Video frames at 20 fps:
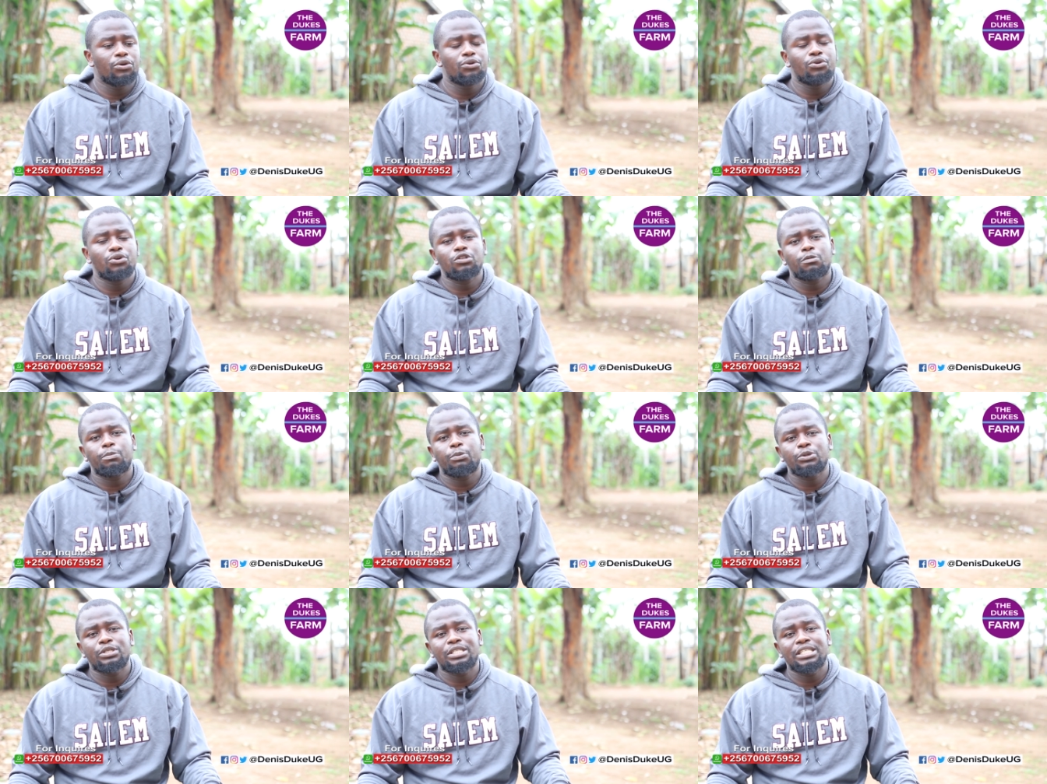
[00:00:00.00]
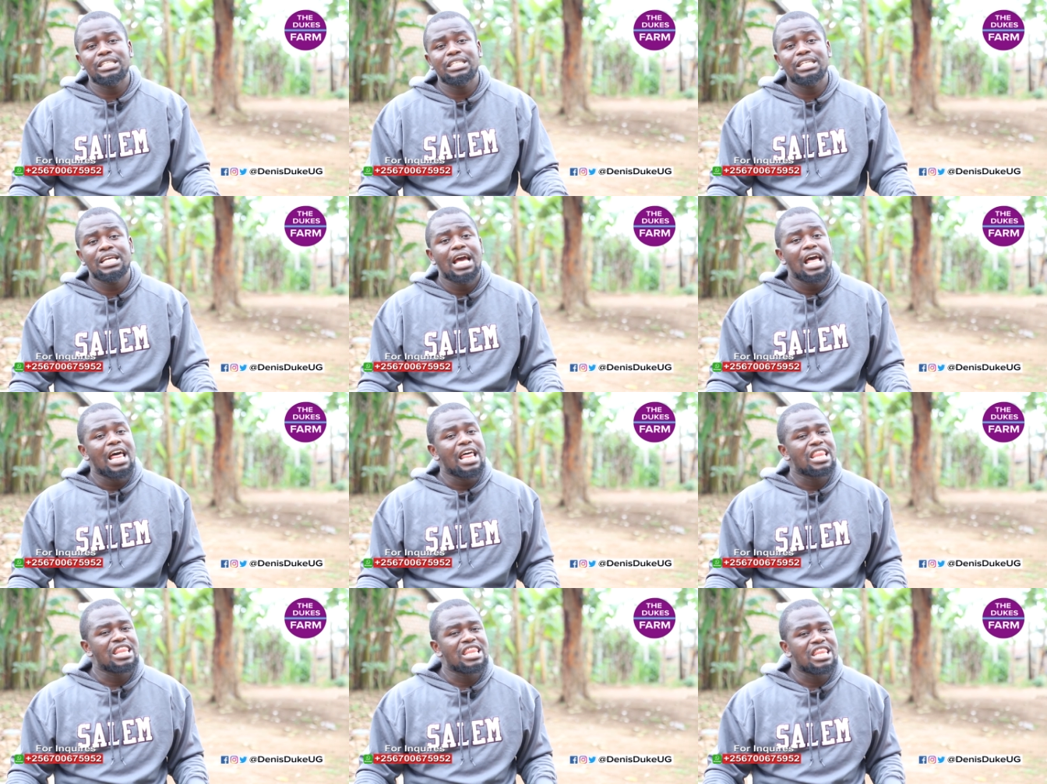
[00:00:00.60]
you don't put in
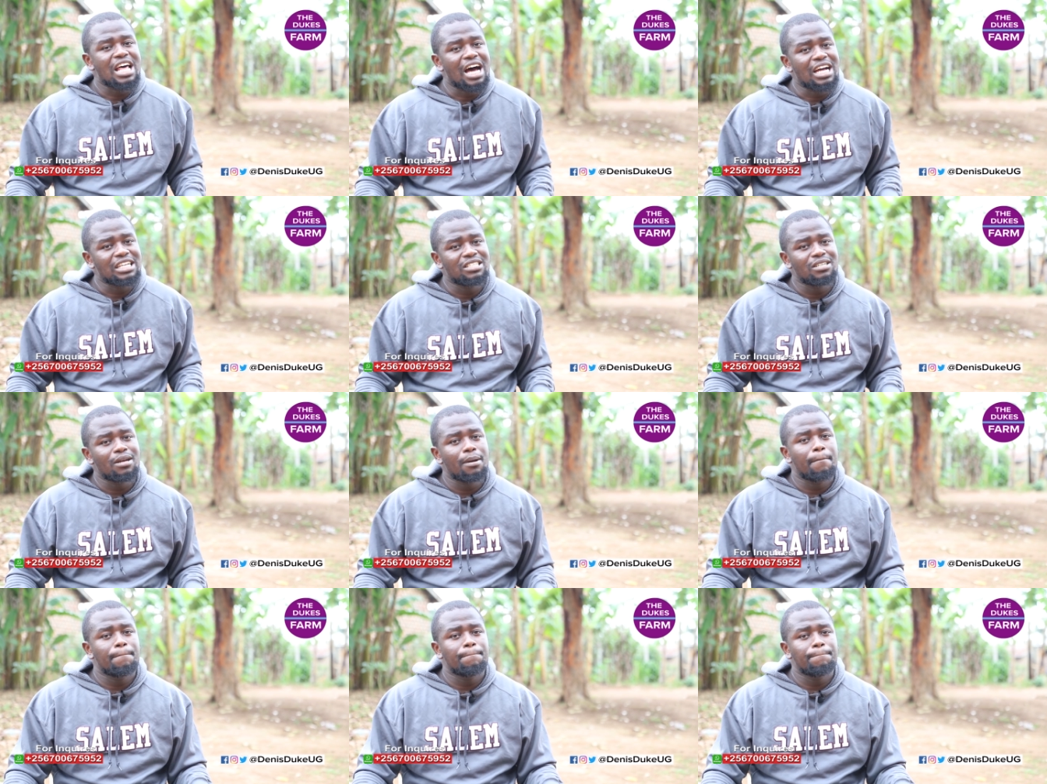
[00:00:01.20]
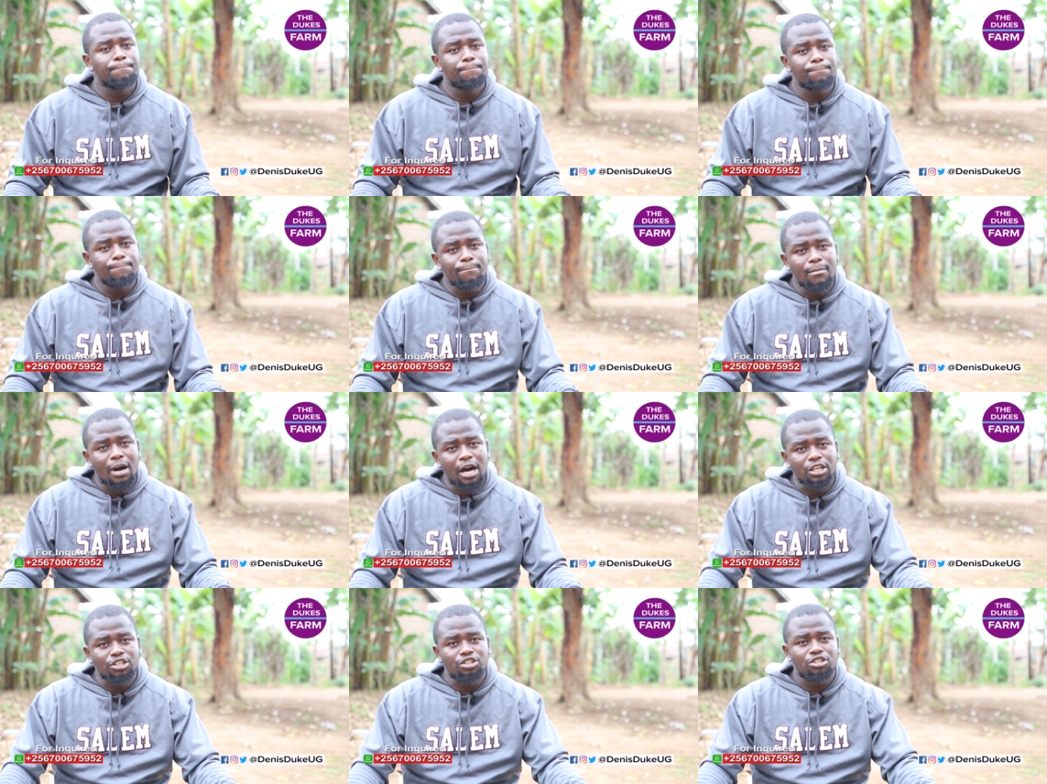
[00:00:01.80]
that
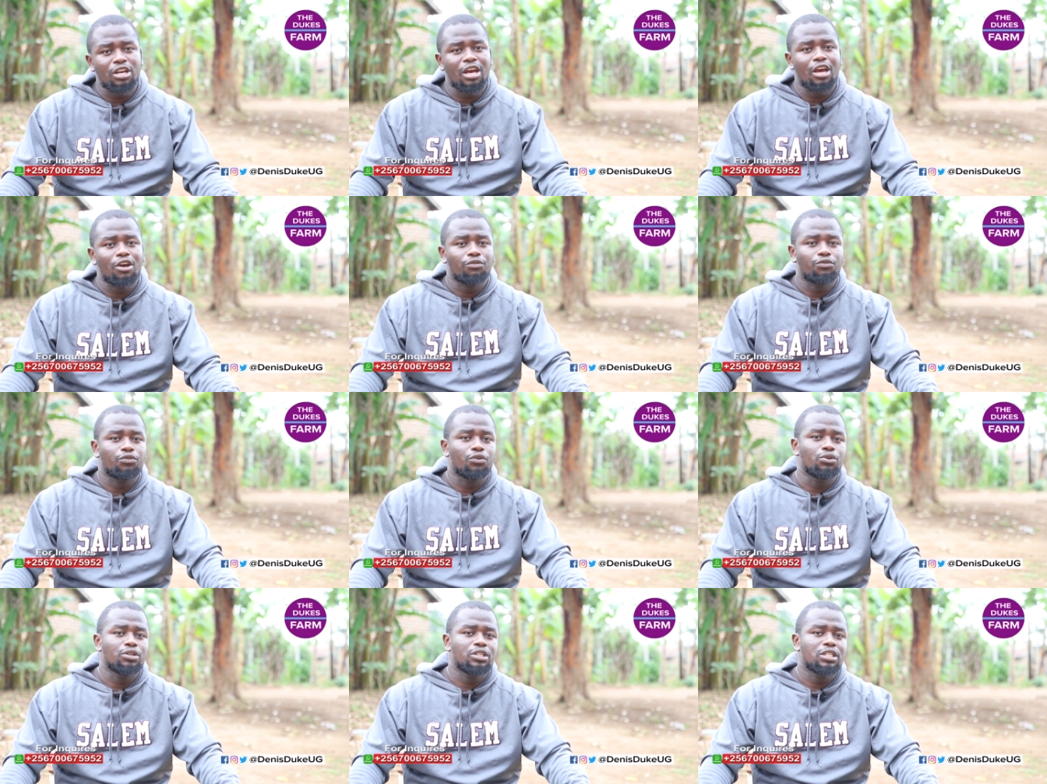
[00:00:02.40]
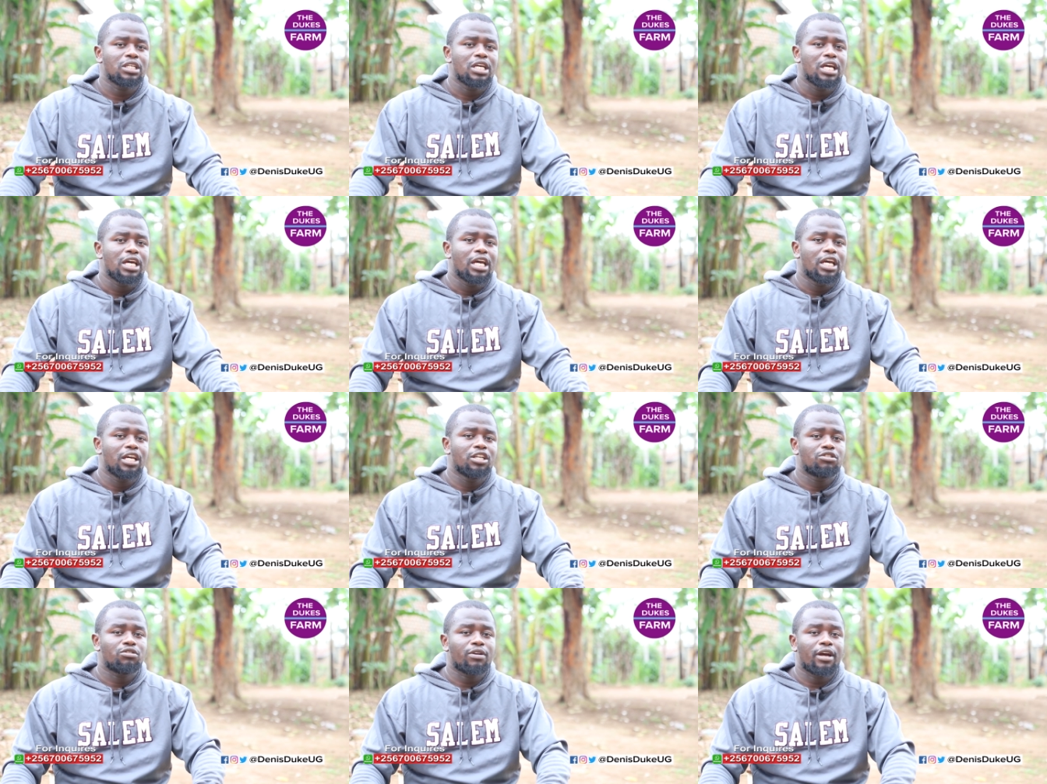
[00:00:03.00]
much effort
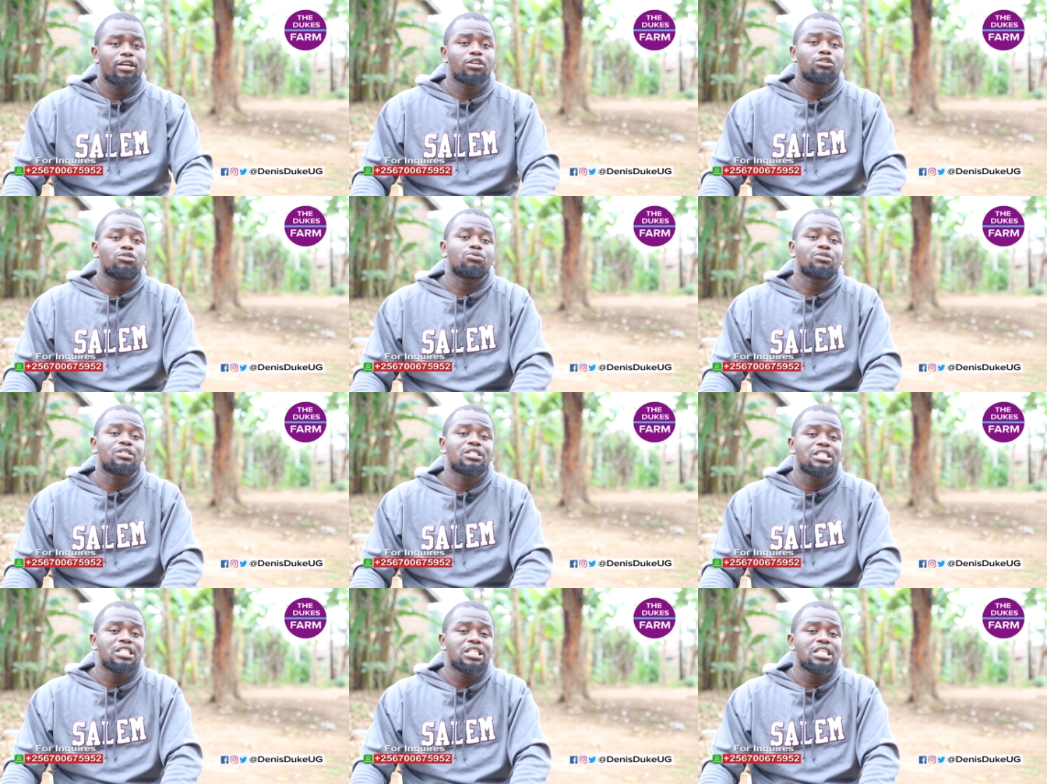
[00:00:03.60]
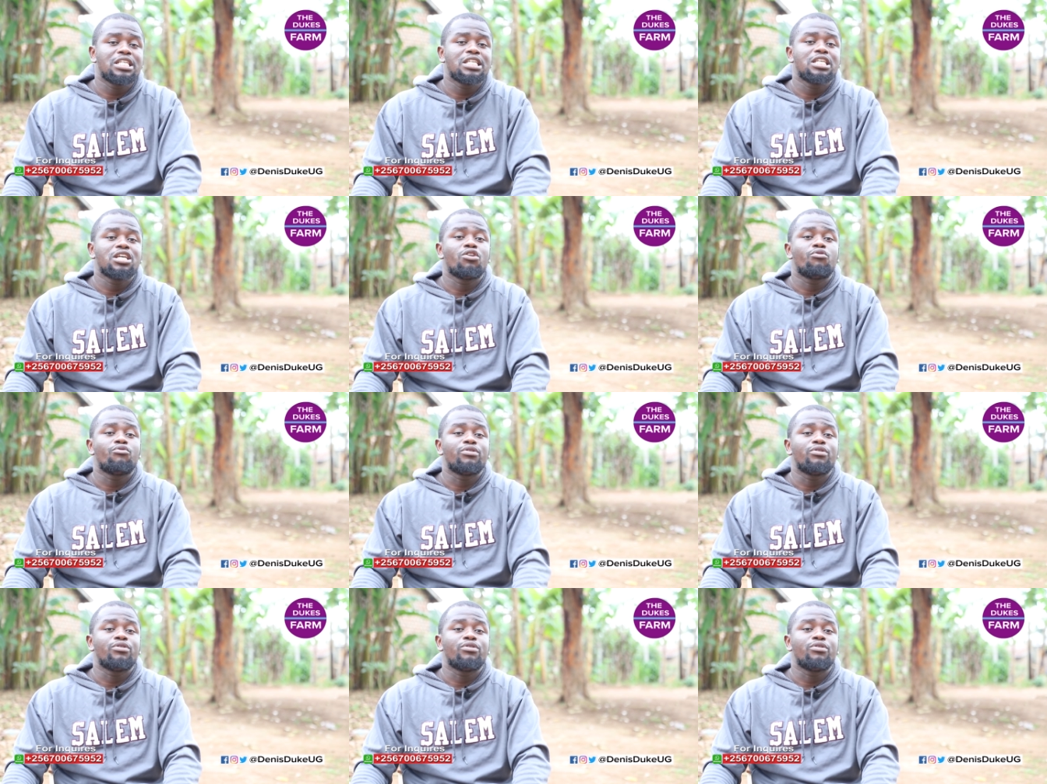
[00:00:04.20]
in trying to see